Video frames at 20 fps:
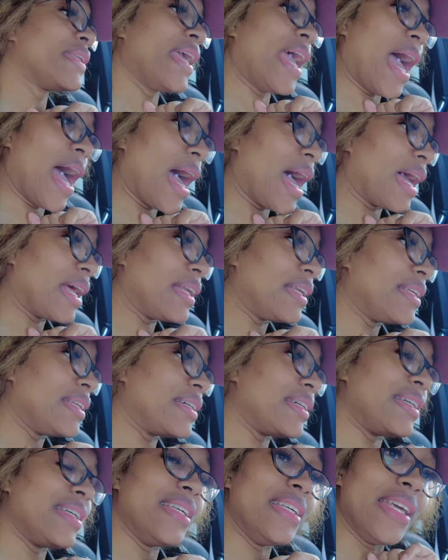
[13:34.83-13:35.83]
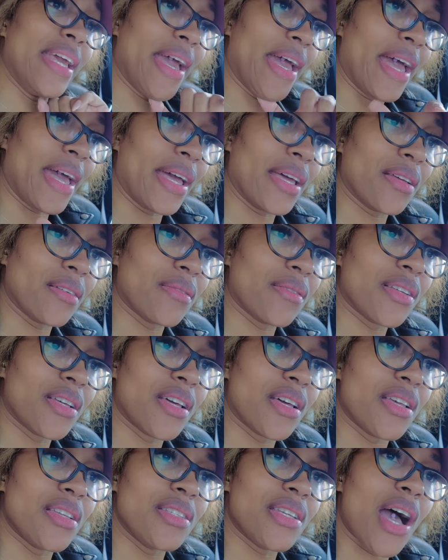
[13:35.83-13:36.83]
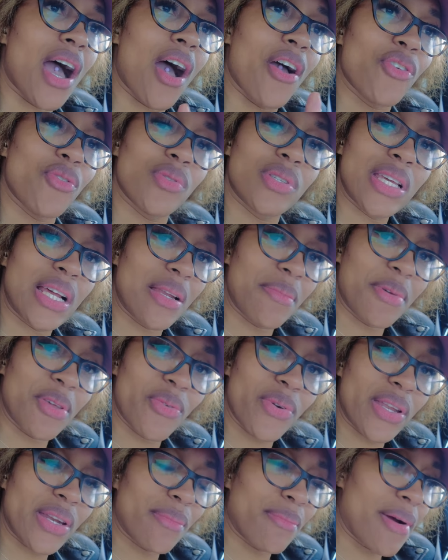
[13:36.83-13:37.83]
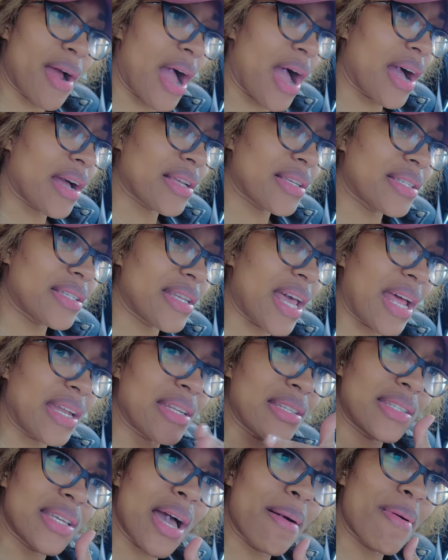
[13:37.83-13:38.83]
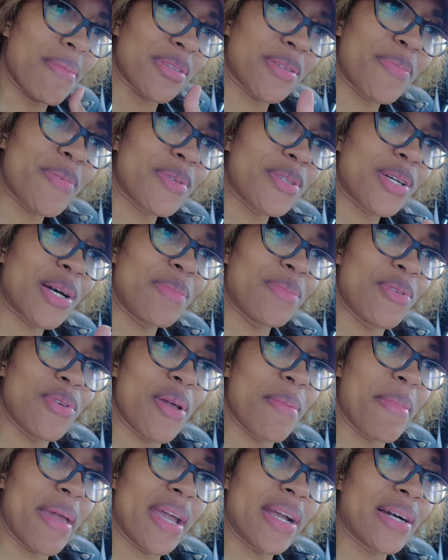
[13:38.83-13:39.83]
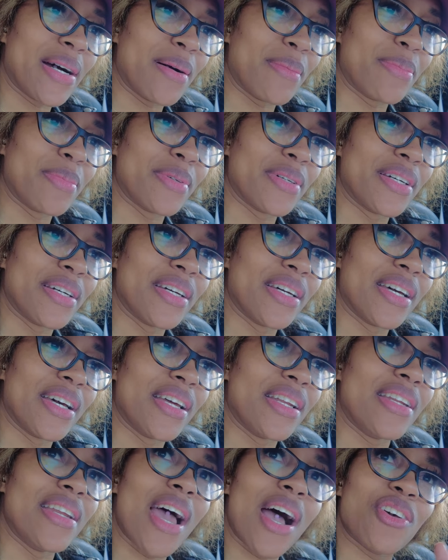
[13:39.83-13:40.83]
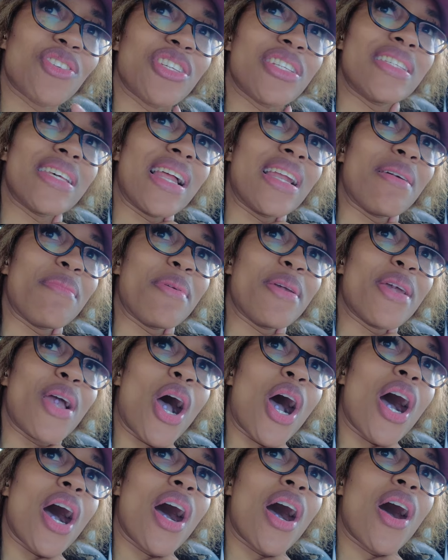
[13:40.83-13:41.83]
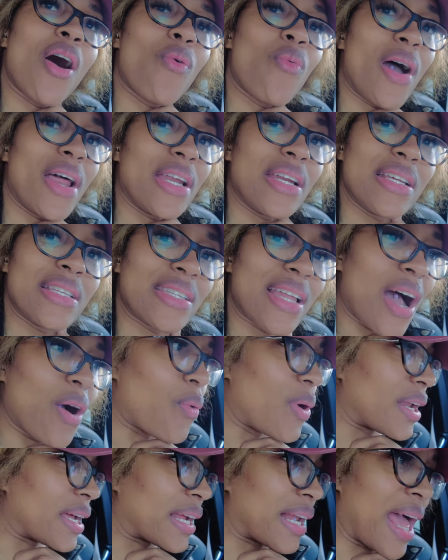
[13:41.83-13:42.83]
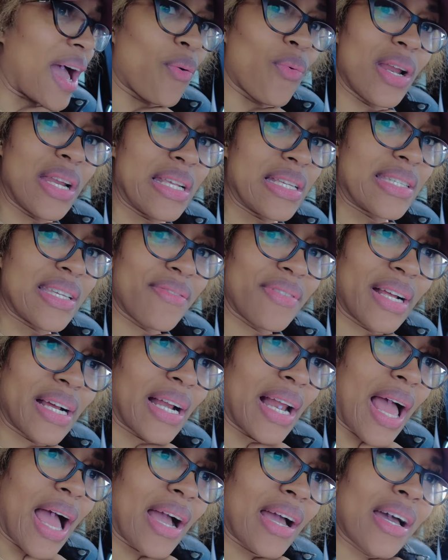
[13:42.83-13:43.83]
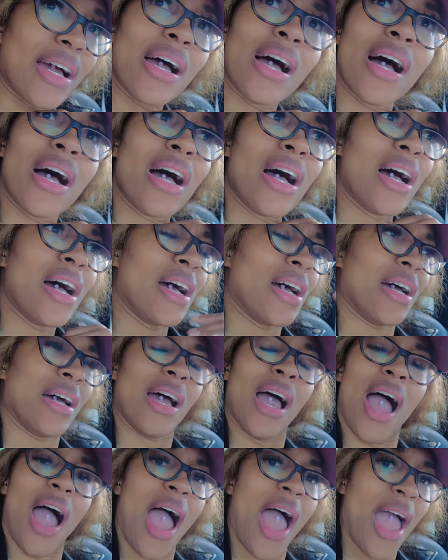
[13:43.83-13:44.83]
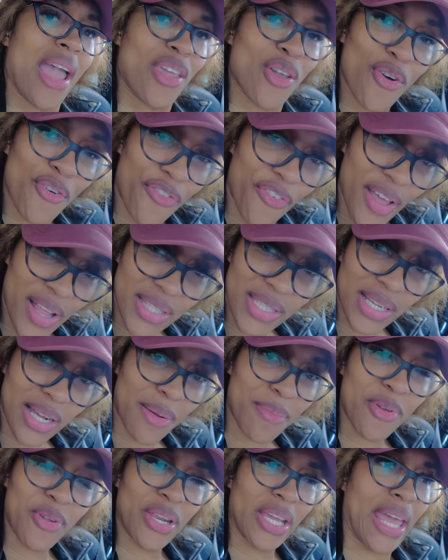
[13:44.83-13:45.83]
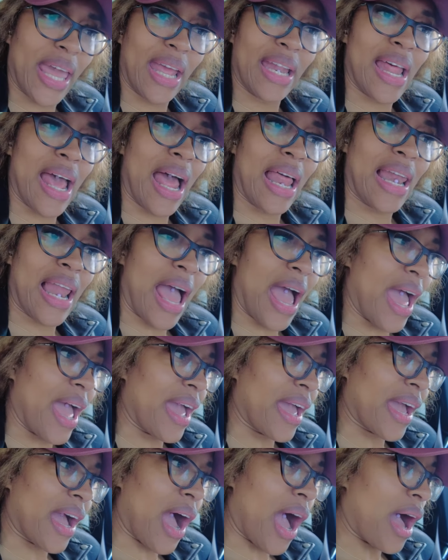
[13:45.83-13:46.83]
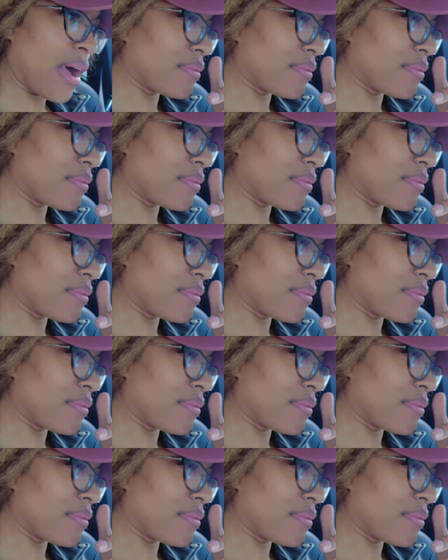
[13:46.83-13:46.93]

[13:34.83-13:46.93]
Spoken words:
And yeah, so how you telling me you in the Bronx at the time I'm supposed to come do your makeup? Now she's telling me, oh, wedding is not 1 o'clock, when it's 7 o'clock, and you failed to communicate that. Like,